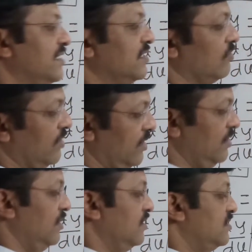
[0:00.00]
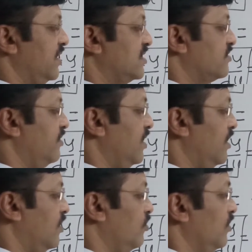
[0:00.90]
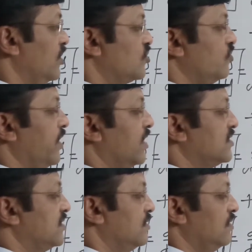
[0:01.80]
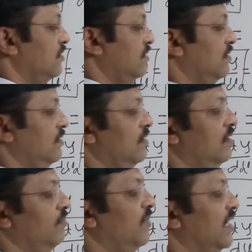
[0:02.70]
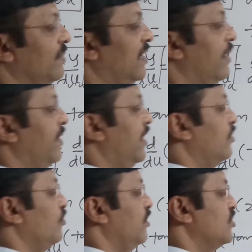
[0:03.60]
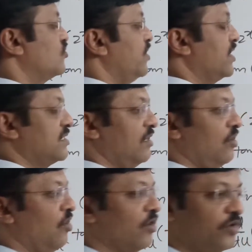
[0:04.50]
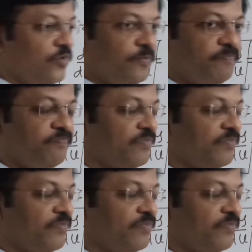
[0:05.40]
it is only. Sec square 2 raised to x multiplied by 2 raised to x log 2.